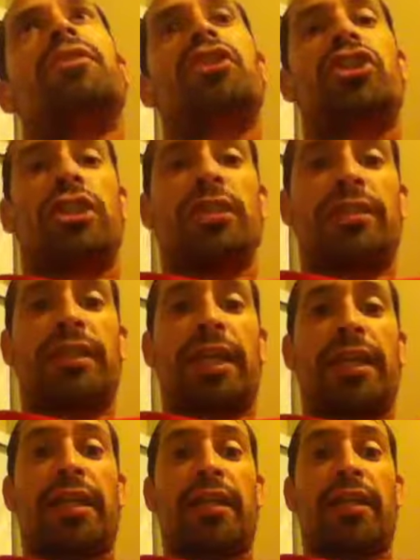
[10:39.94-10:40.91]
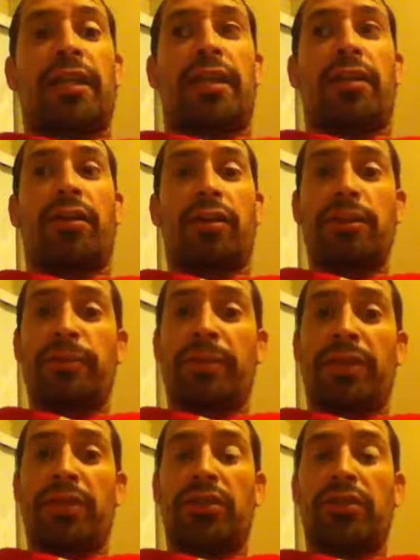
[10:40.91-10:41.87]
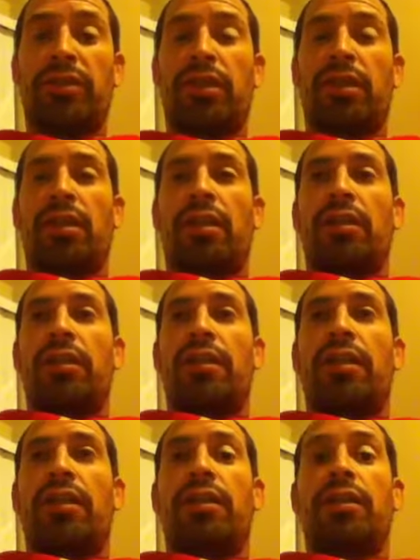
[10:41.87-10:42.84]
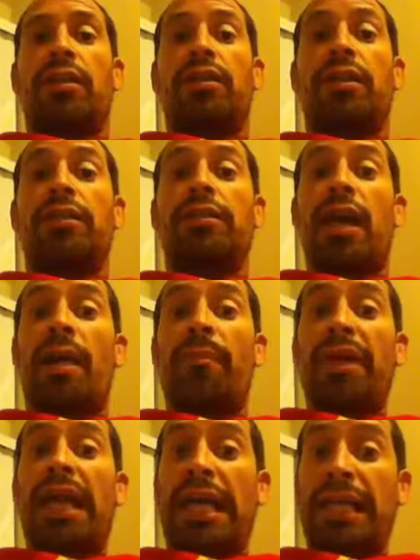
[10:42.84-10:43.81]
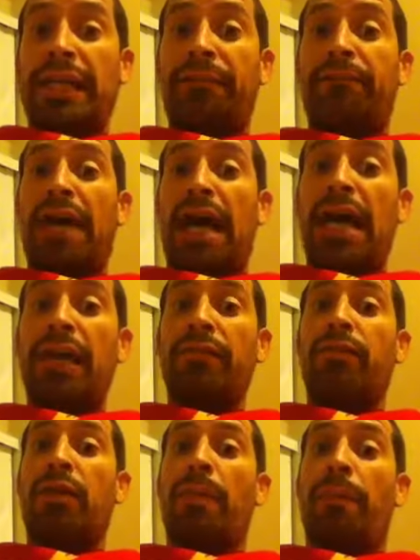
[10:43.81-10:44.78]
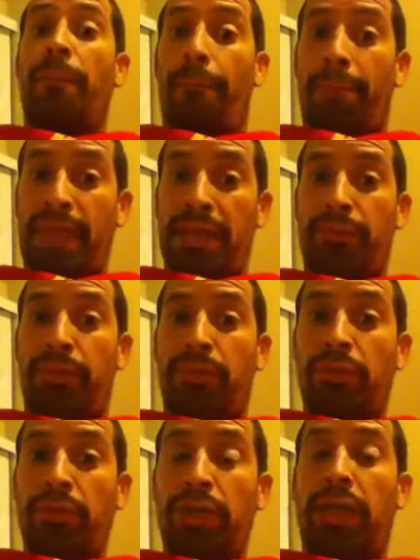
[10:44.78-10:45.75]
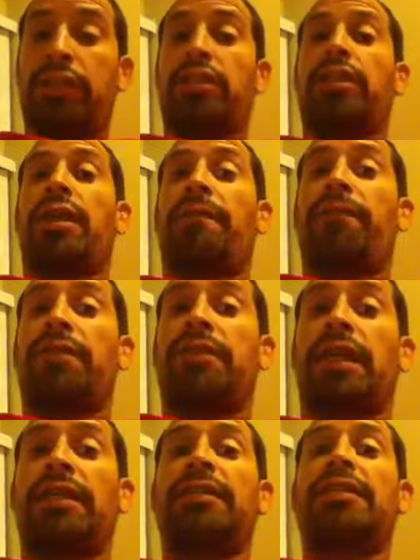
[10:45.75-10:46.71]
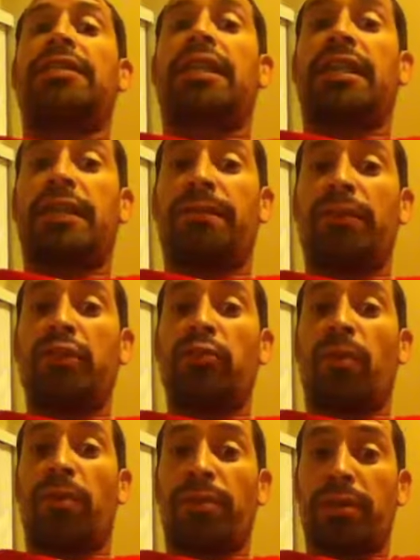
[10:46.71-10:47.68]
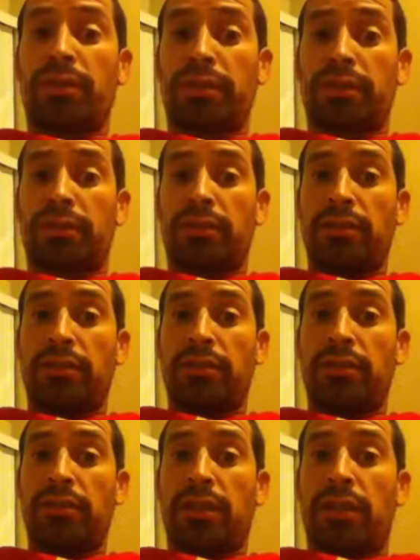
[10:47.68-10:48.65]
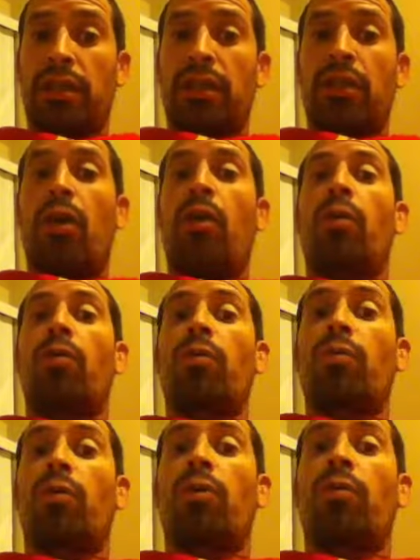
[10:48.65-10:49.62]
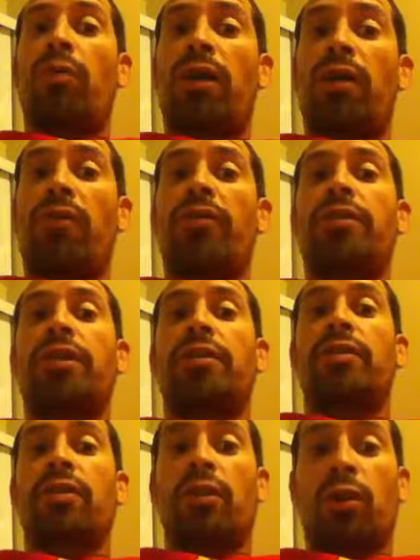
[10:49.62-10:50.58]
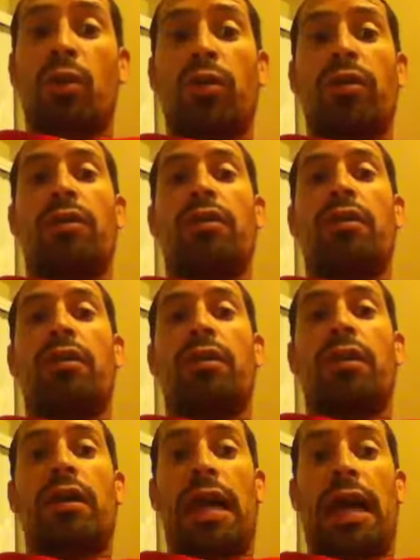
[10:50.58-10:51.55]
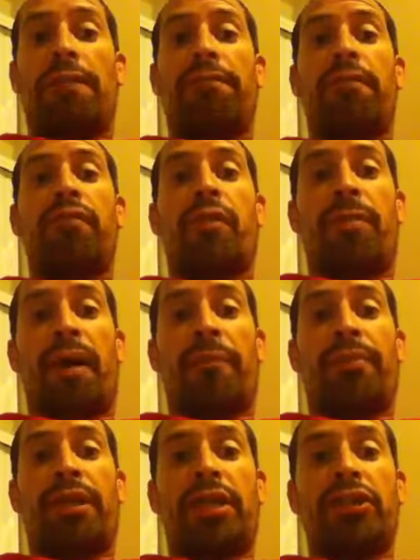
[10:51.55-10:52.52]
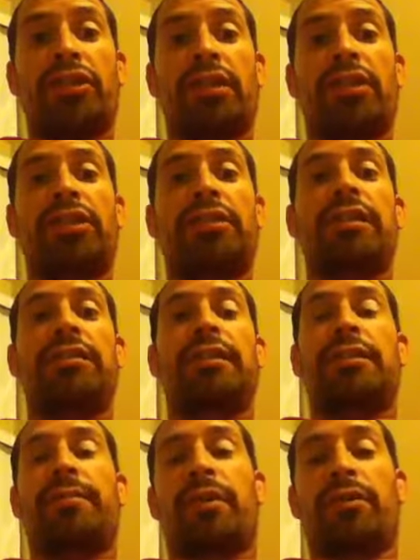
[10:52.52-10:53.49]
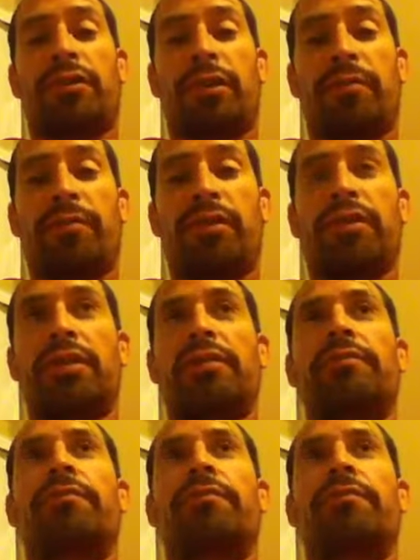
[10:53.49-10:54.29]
she stated in her speech that the top 85 people, and she emphasizes individual persons, own more wealth than the lower half of the population. She says that's about 3 billion.